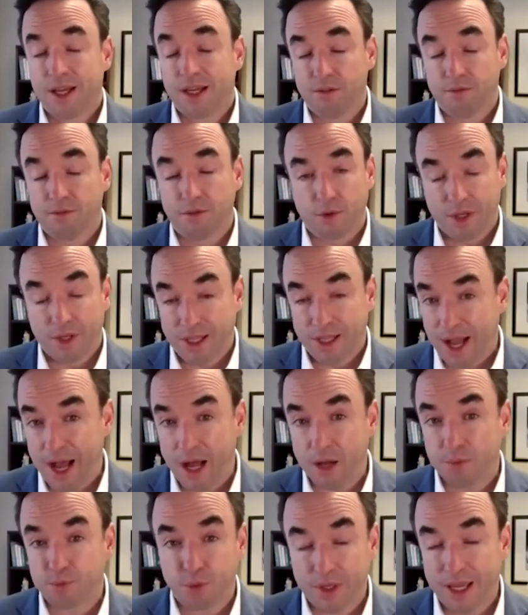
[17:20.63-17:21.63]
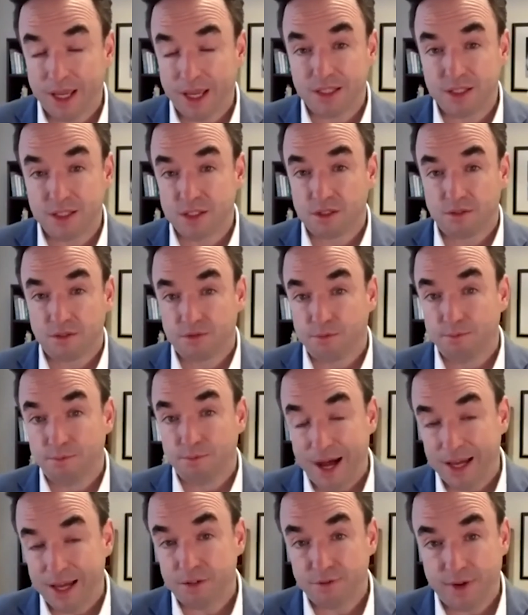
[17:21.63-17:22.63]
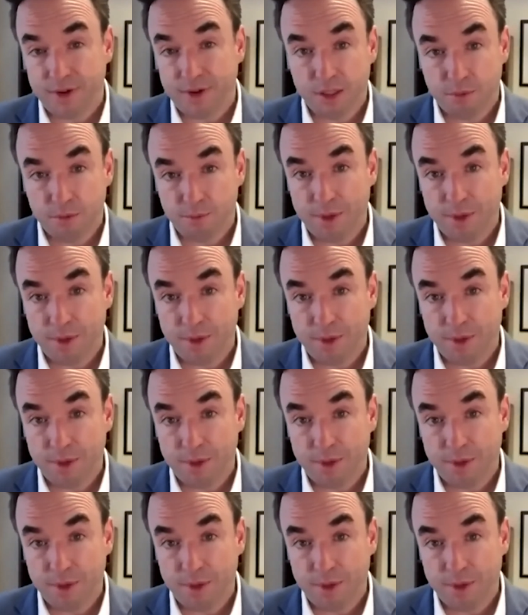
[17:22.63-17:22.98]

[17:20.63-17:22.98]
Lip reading: a very comprehensive modified